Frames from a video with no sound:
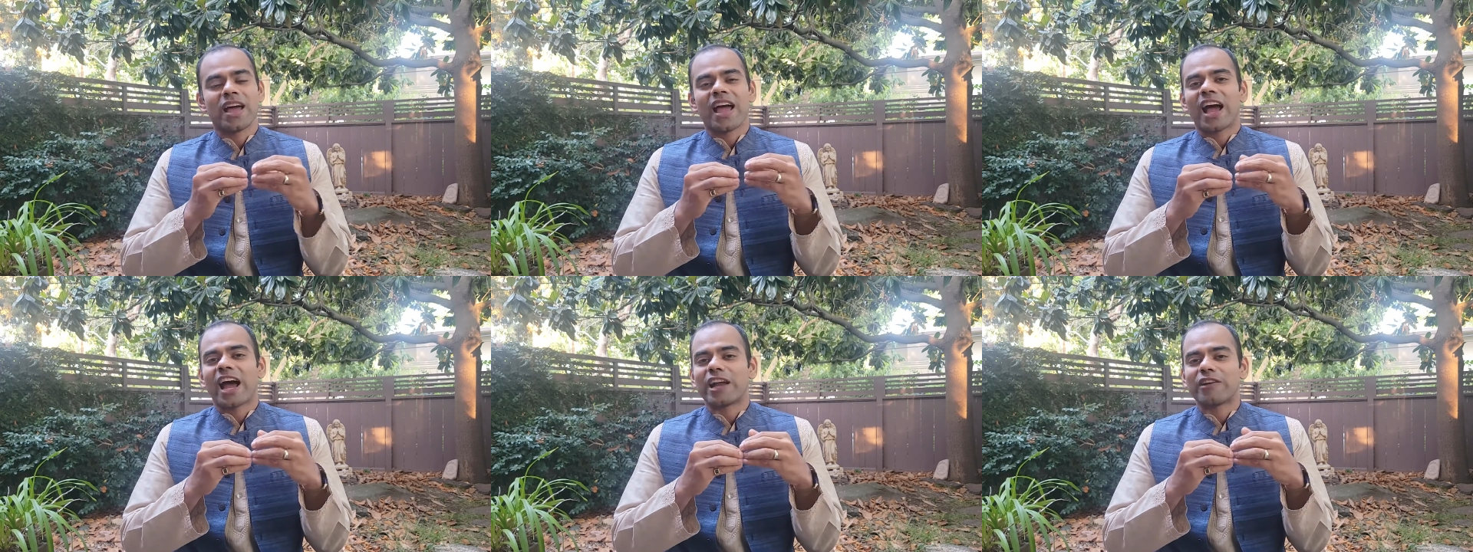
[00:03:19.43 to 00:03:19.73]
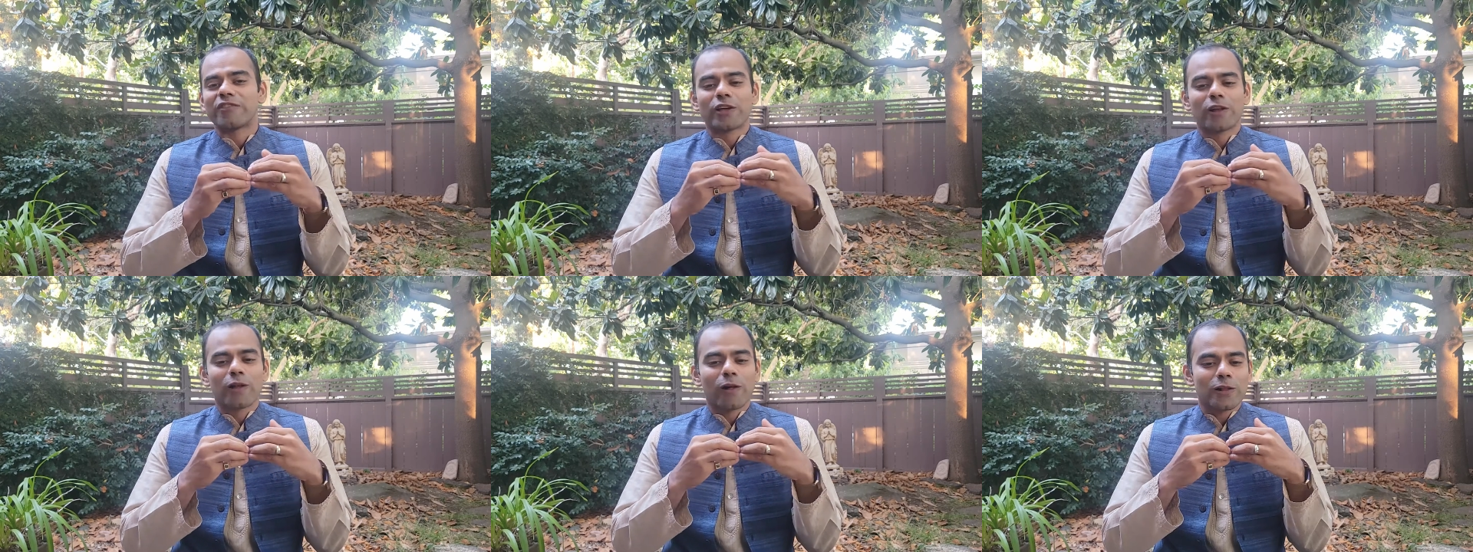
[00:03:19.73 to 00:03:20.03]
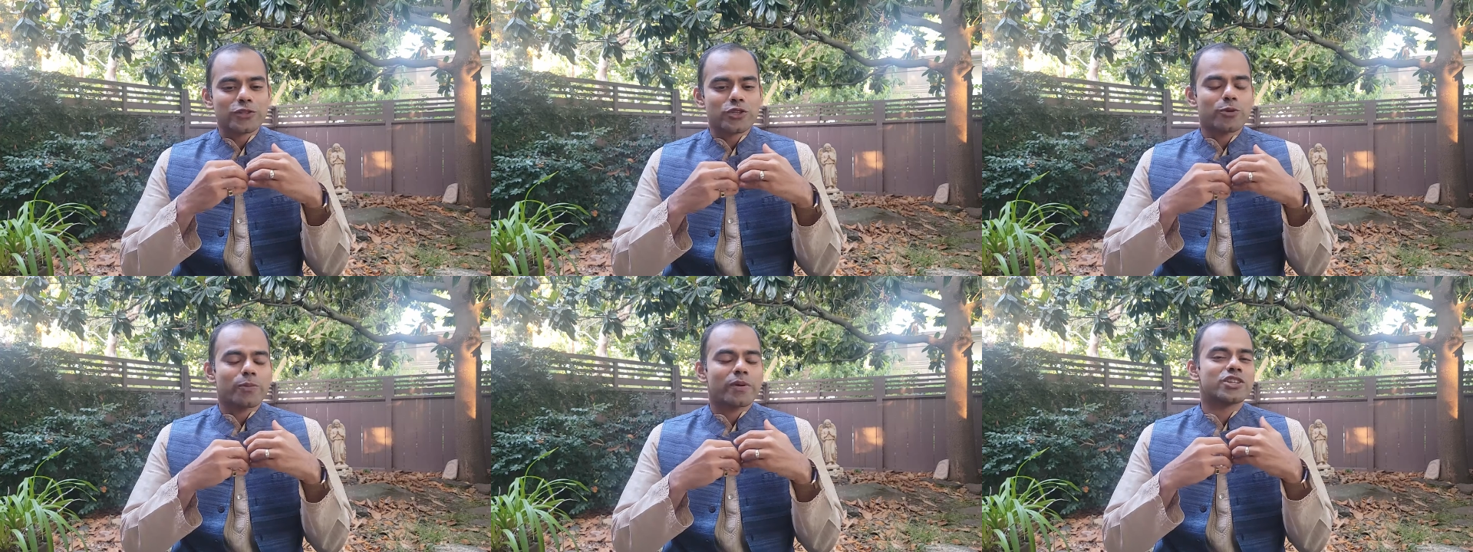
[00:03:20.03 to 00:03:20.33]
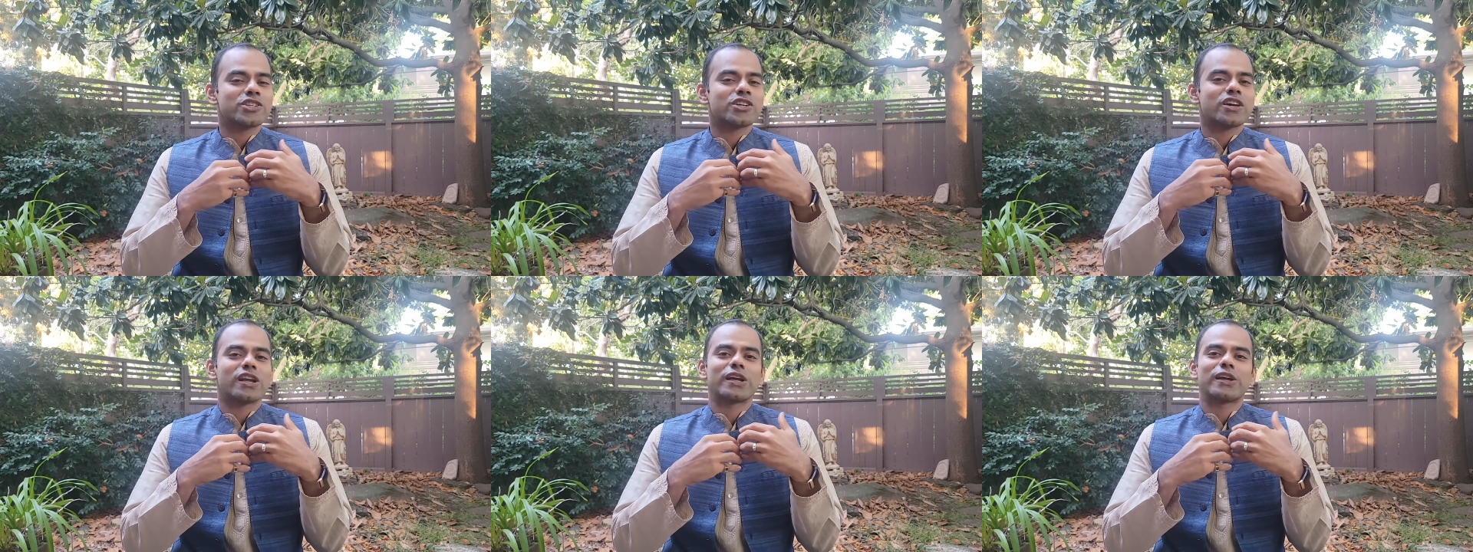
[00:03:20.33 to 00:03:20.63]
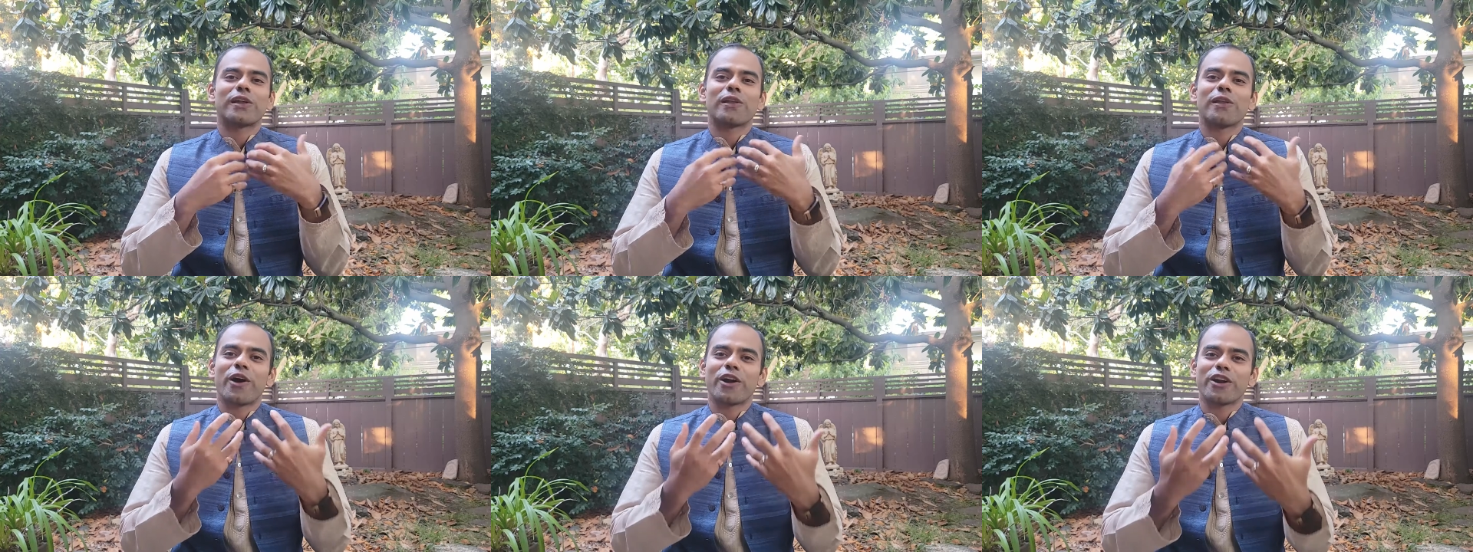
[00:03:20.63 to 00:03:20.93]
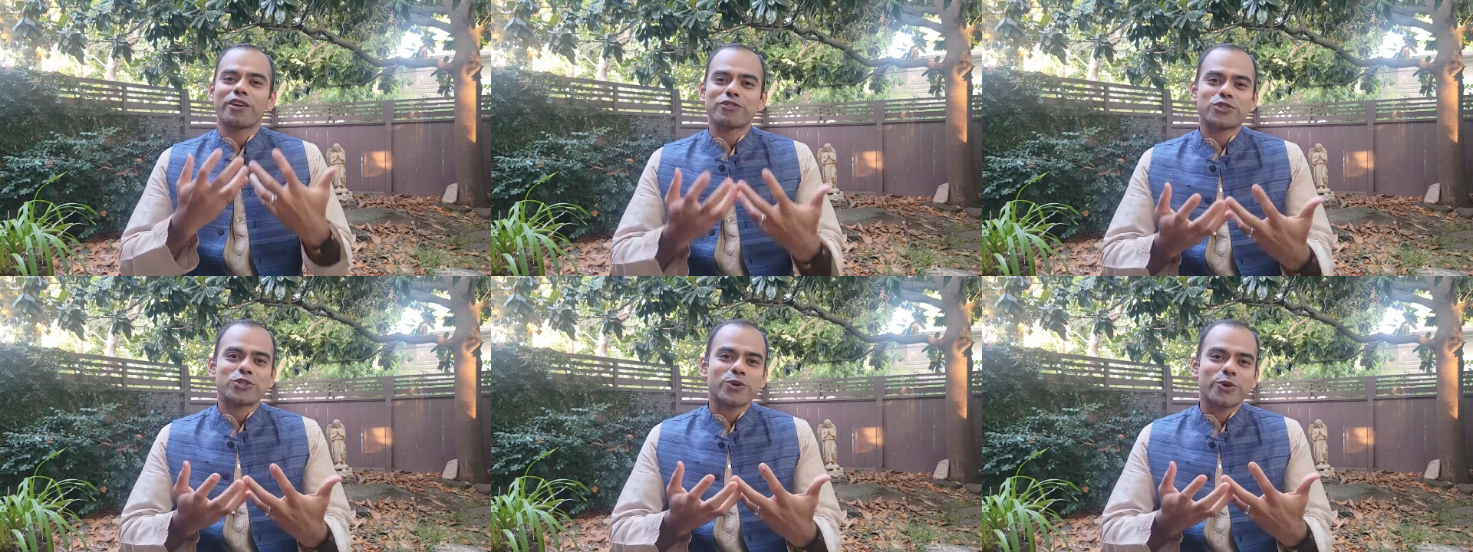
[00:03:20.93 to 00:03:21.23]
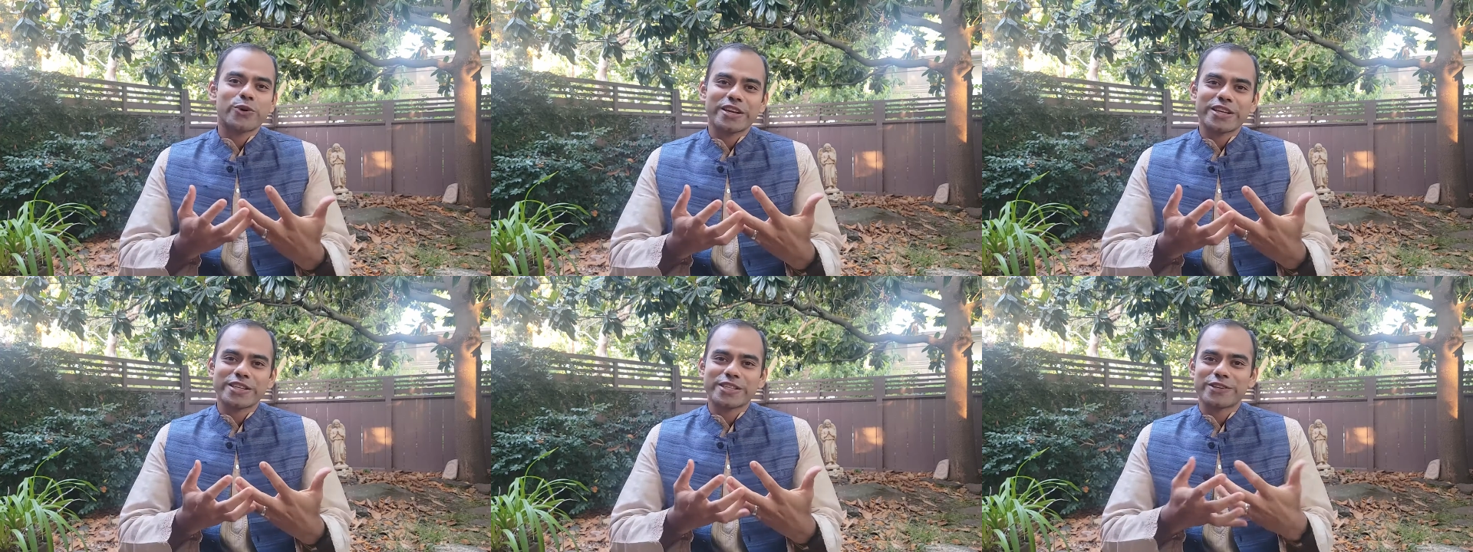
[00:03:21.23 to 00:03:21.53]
And we'll also be sharing a lot of stories